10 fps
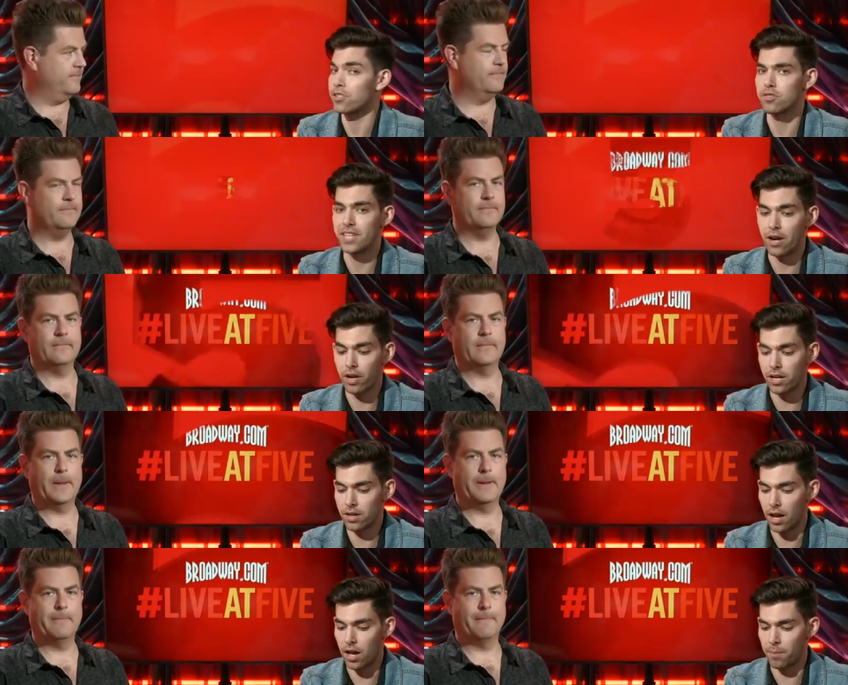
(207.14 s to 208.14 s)
Speaker 1: So
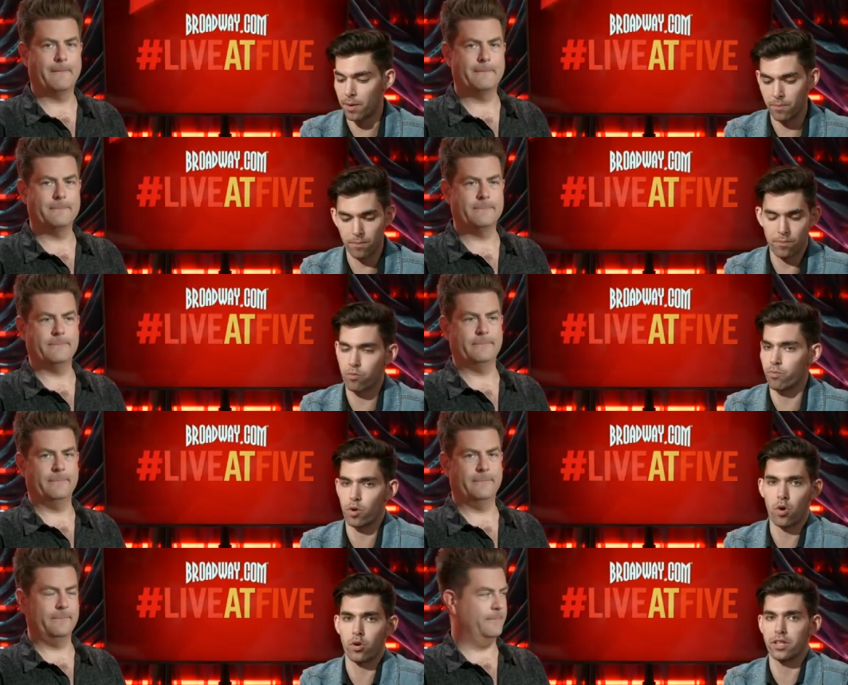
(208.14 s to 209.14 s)
Darren um,
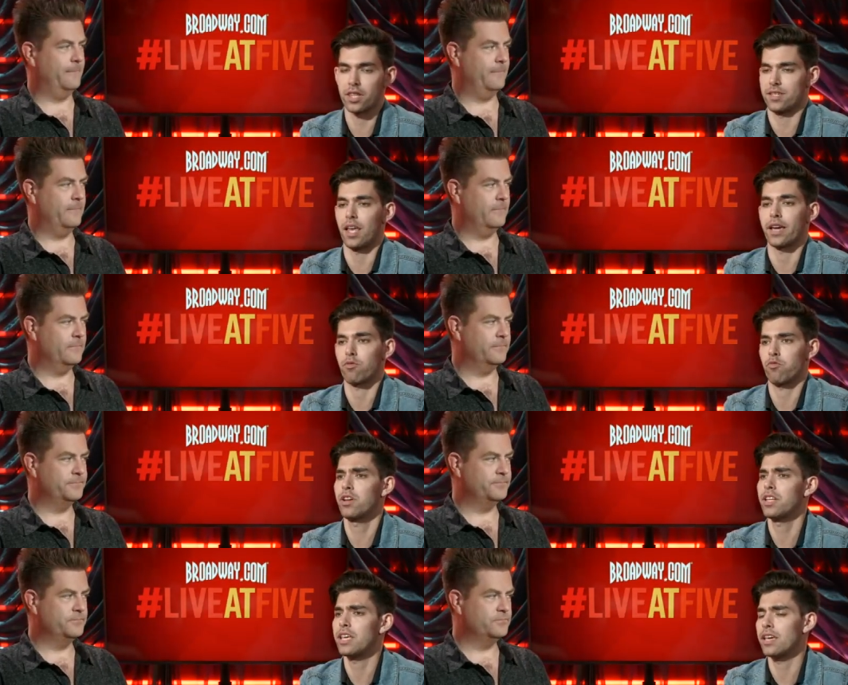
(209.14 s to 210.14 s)
recorded this like
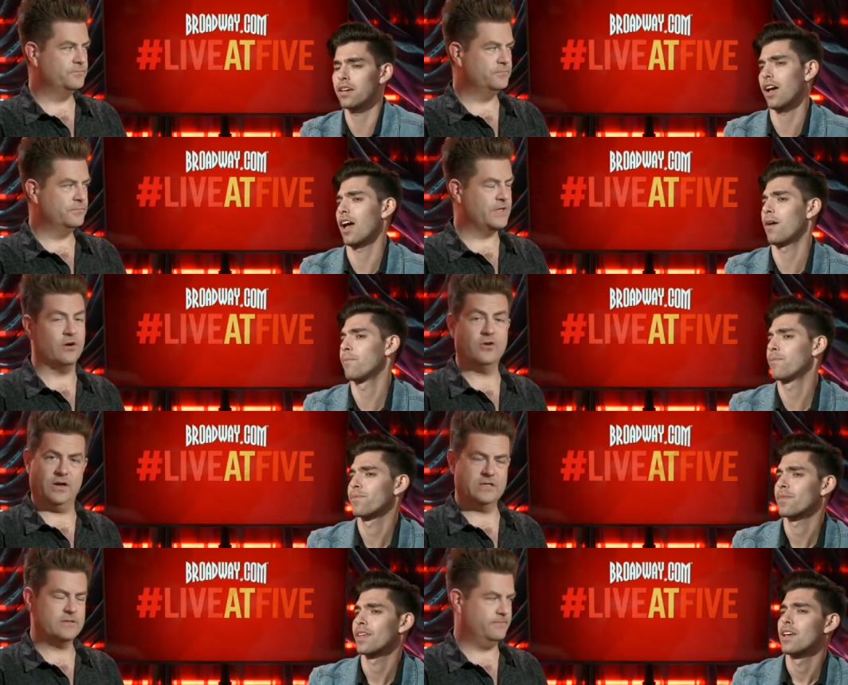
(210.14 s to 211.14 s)
really. Um, Darren
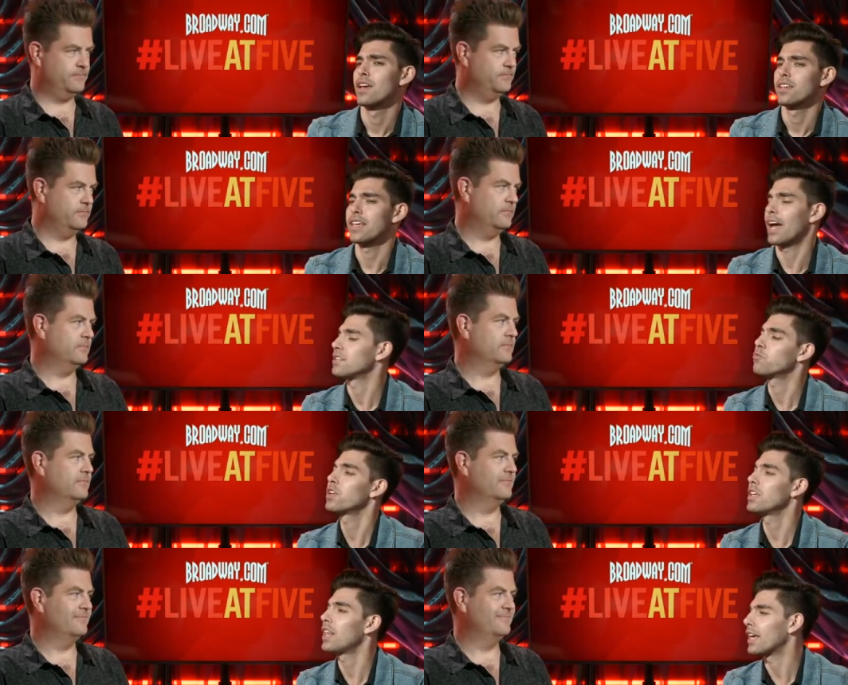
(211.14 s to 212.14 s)
Criss. Yeah,
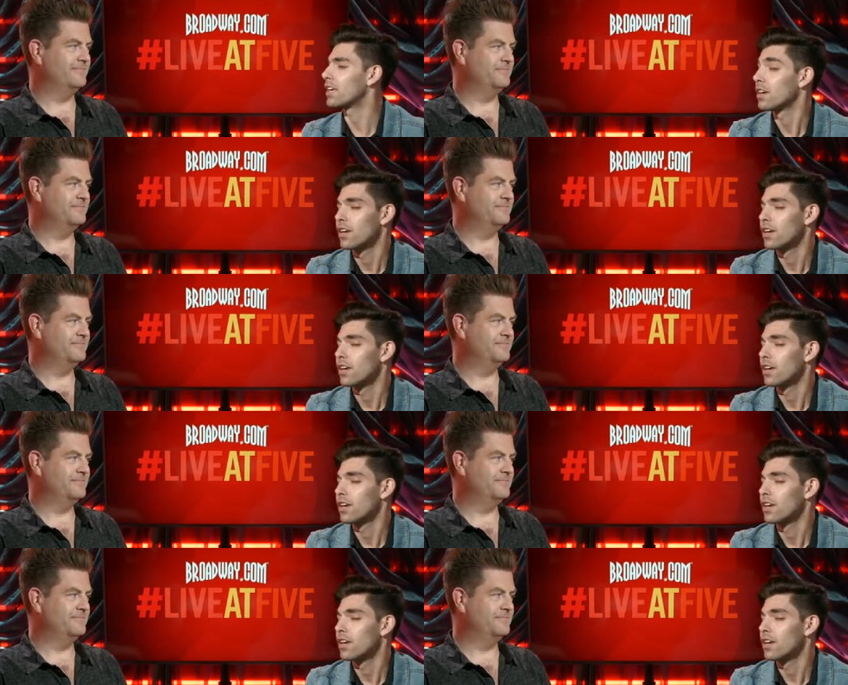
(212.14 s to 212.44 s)
really like